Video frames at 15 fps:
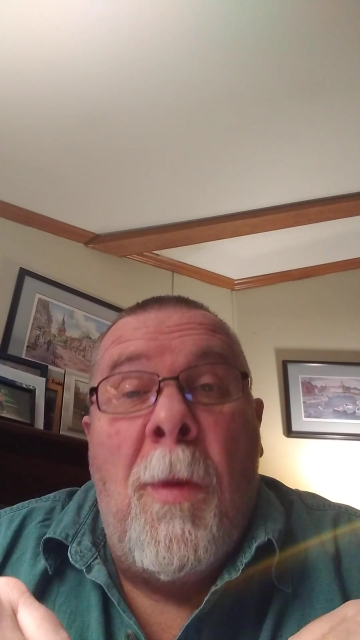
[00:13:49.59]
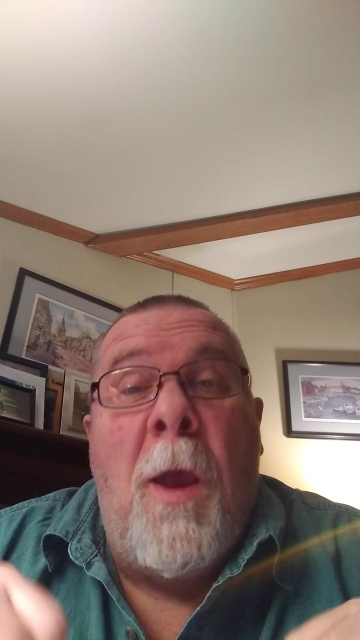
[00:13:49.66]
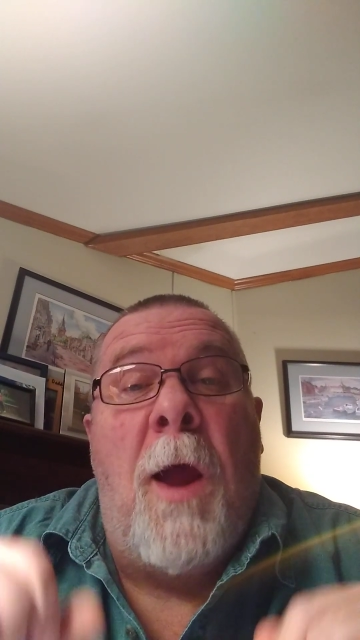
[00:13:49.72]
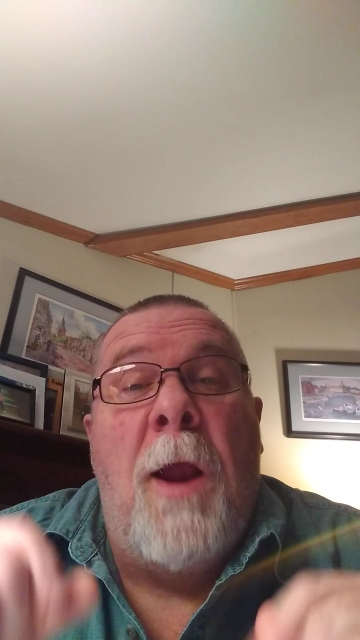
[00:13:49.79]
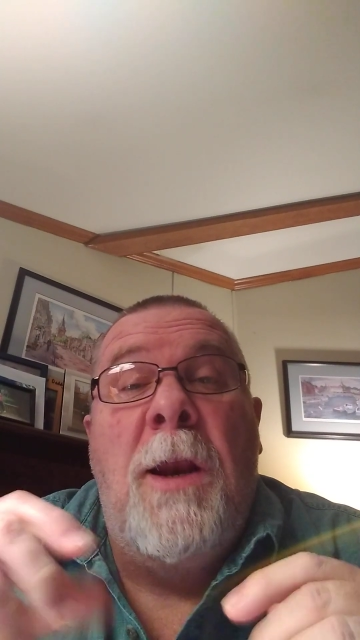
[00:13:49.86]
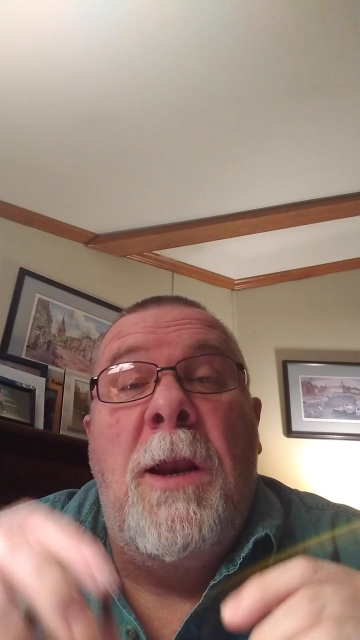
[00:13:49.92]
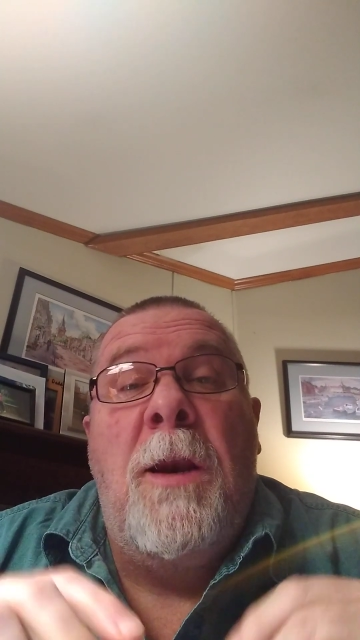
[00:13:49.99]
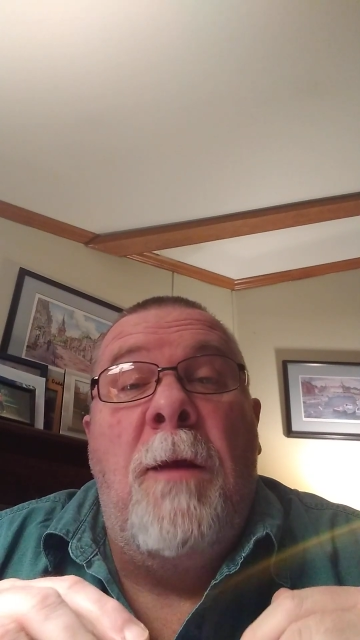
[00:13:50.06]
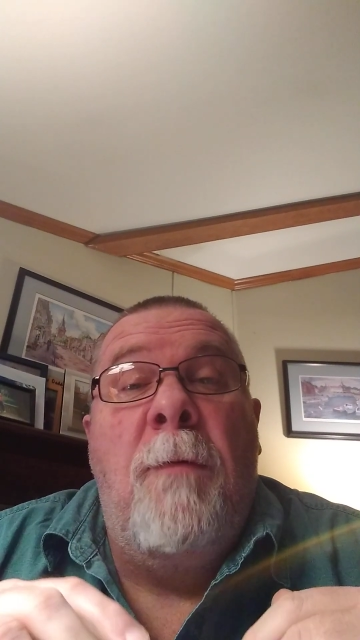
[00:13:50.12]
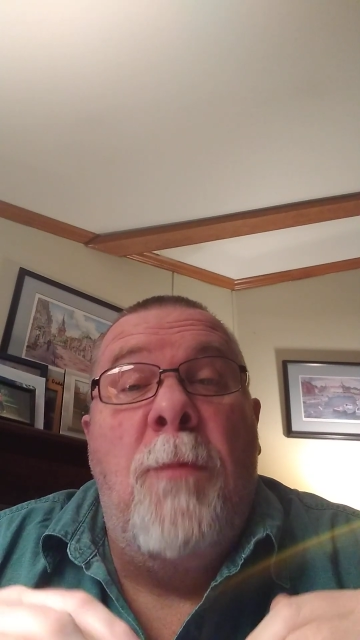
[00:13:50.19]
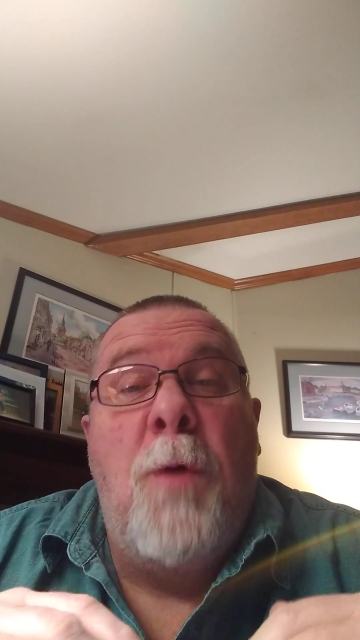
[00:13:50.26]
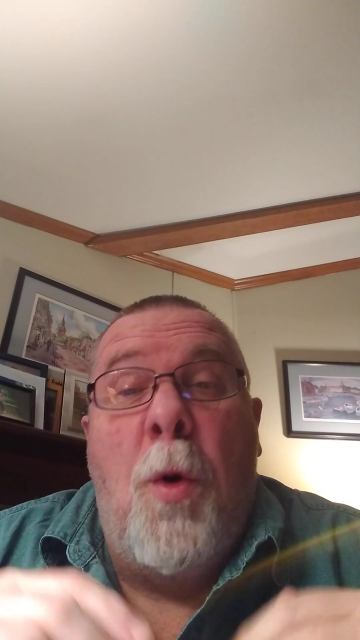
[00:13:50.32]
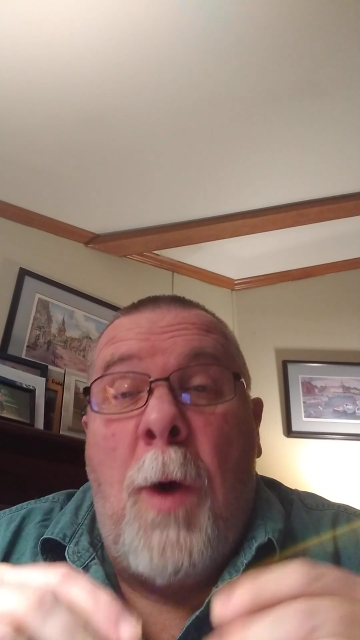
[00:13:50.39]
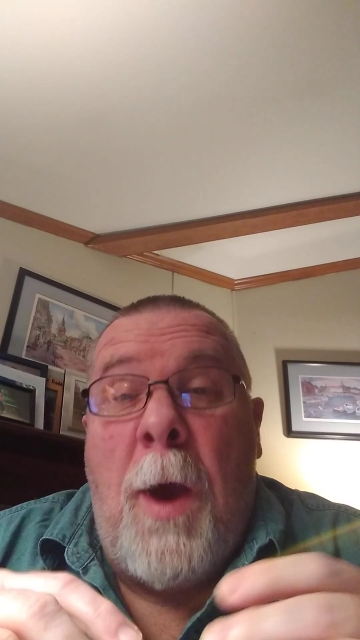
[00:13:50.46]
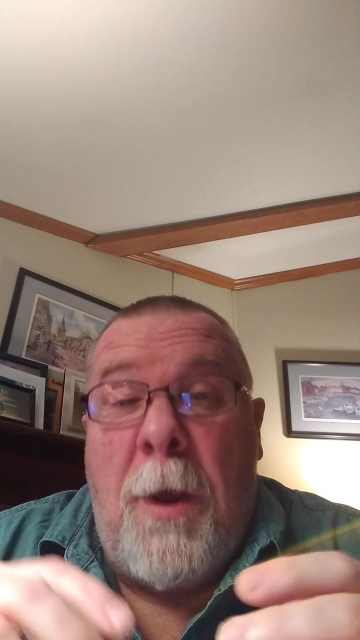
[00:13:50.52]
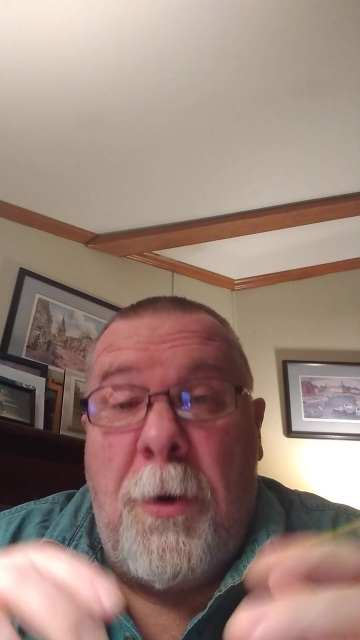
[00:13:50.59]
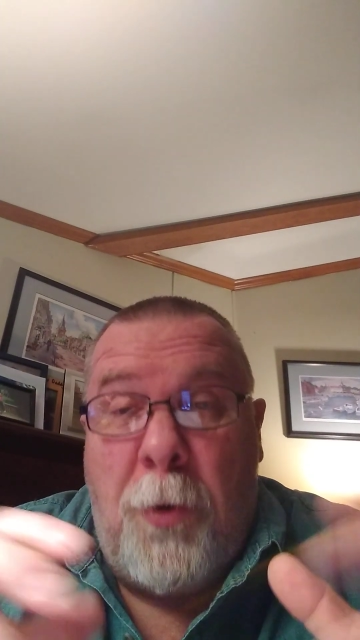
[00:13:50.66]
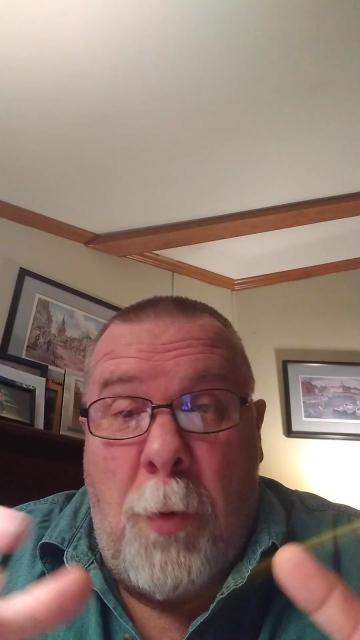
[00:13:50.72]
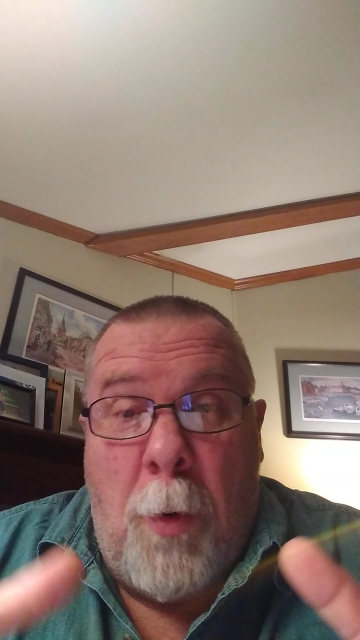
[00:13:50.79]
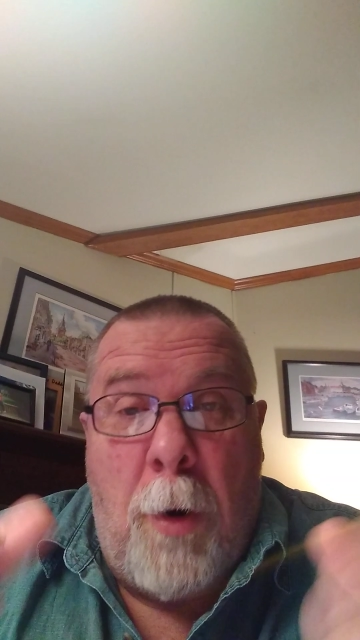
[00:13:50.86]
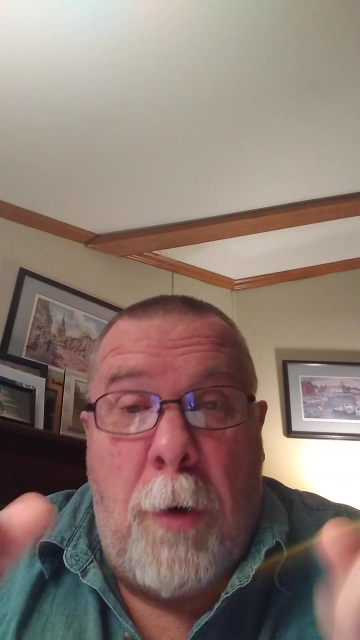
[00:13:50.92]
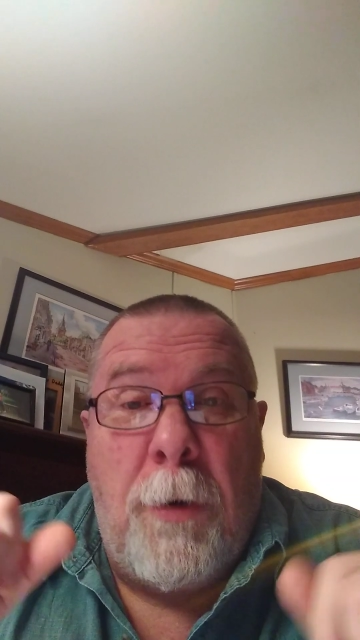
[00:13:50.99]
I didn't even know how
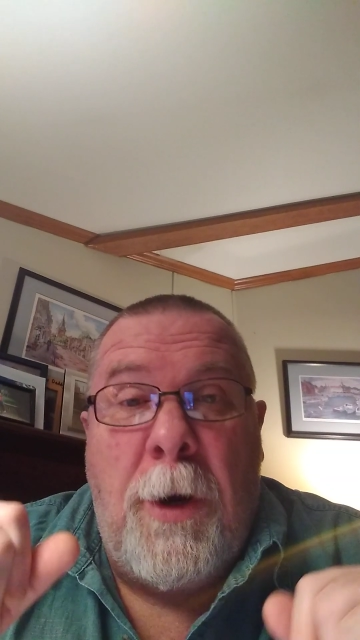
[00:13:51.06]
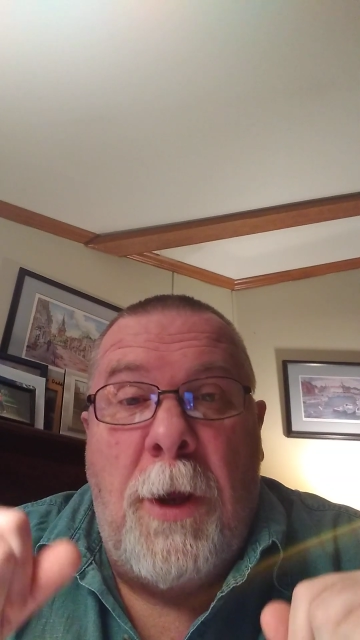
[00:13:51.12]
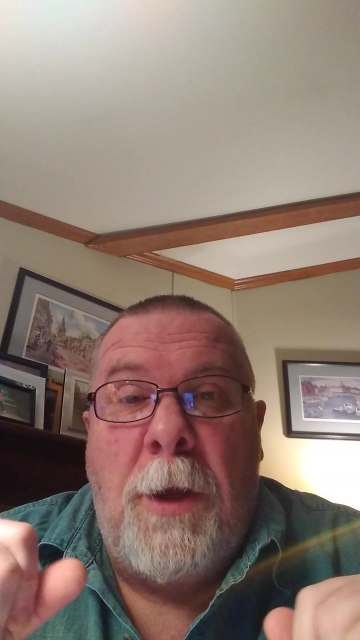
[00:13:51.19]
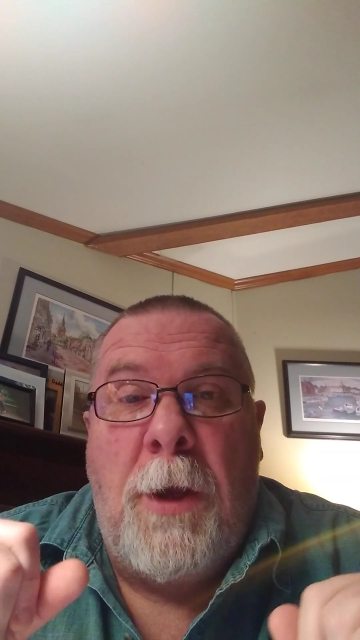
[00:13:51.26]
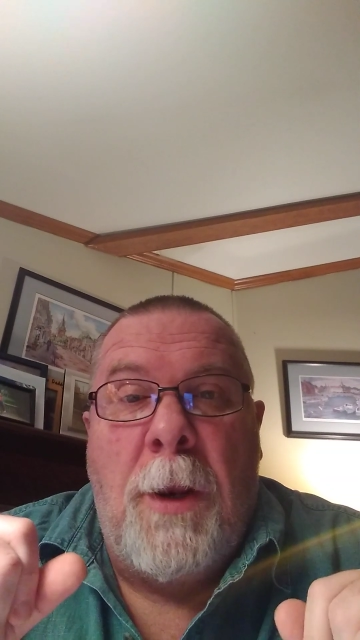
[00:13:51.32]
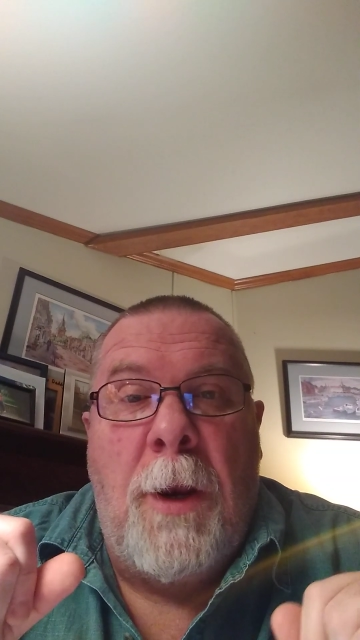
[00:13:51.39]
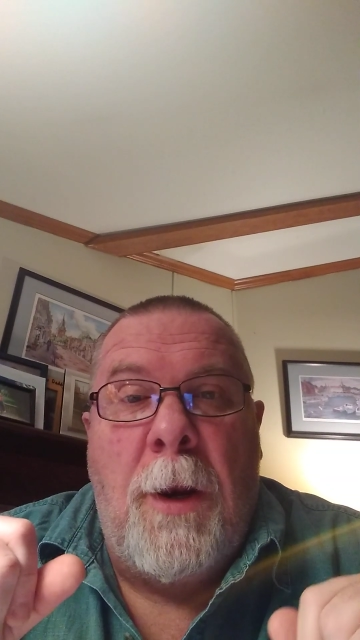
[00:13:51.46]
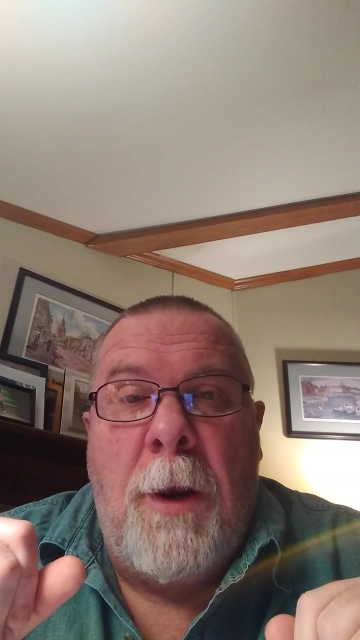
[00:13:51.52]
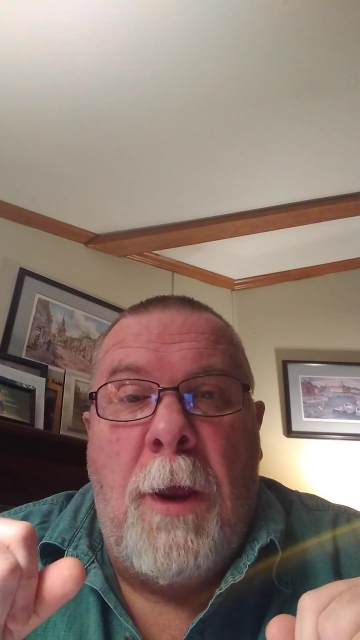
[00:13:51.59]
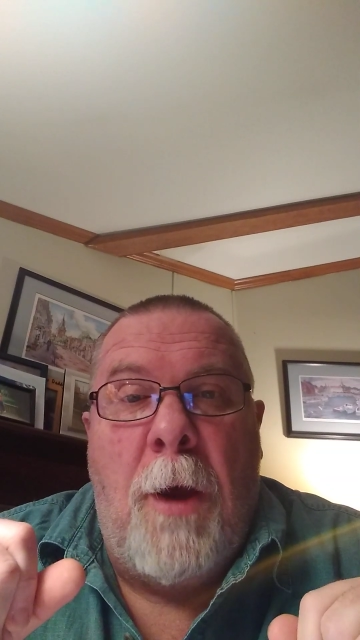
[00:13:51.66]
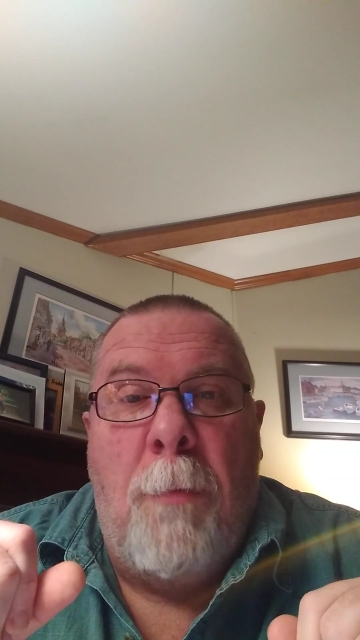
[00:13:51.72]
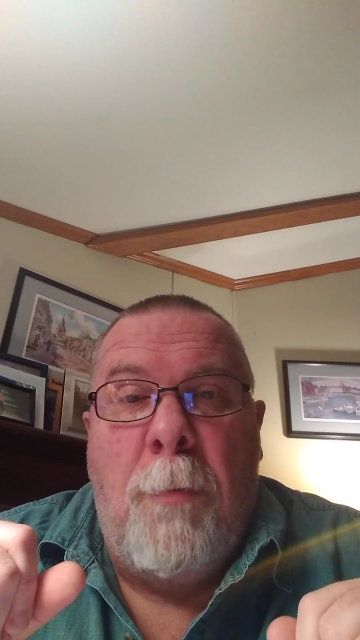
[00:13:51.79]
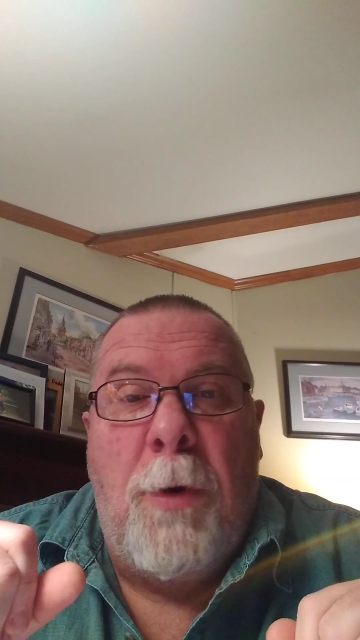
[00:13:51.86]
to articulate it out,